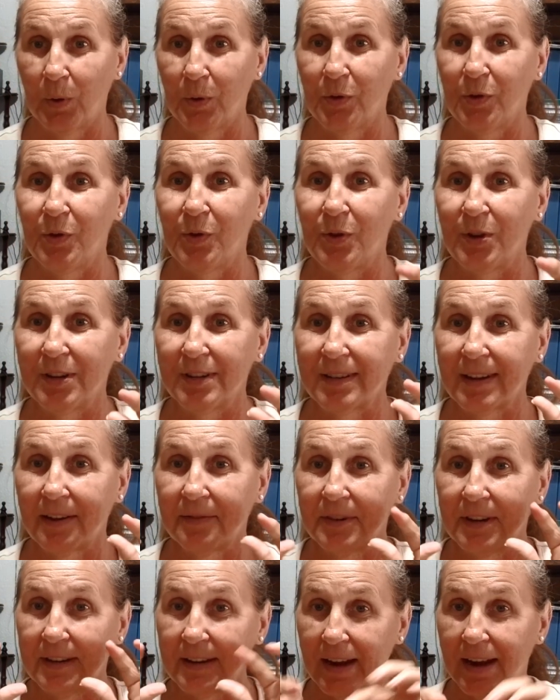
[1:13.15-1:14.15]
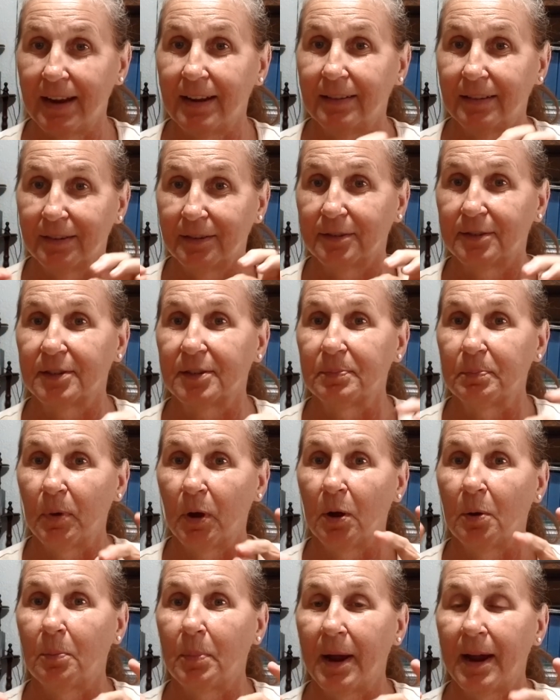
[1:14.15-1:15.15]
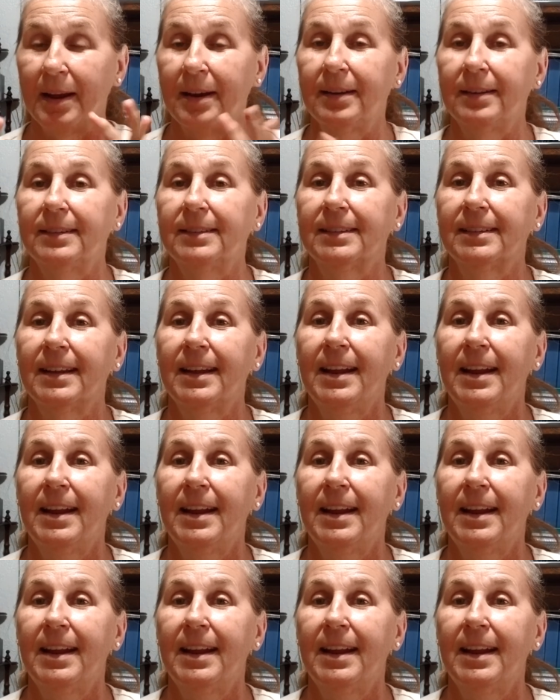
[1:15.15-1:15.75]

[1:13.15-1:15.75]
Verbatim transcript: you just have to take a little small bites.